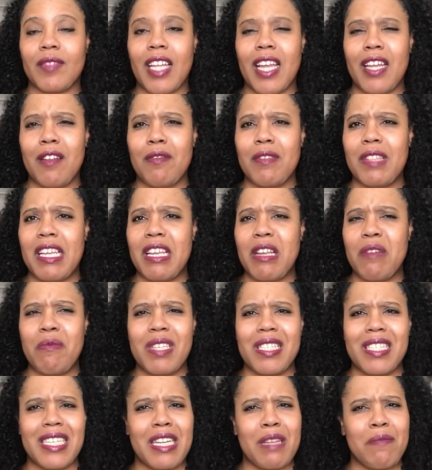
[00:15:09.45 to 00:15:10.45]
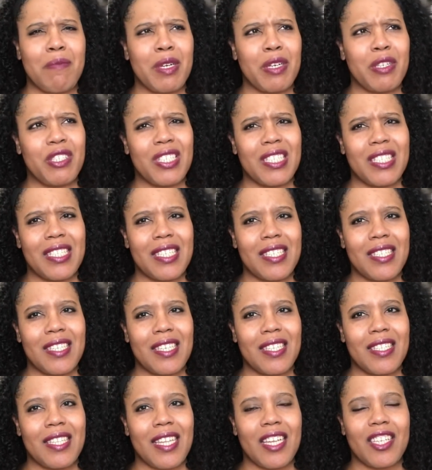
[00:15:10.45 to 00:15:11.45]
I don't think it was an emergency
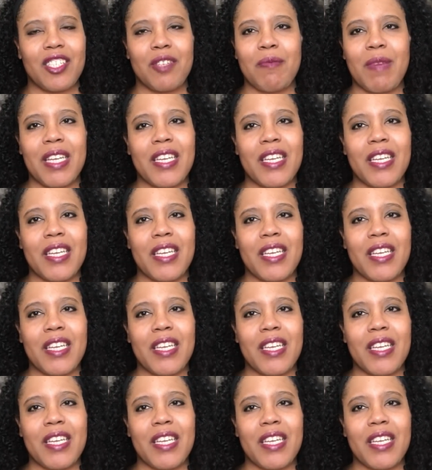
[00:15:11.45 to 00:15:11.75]
C-section.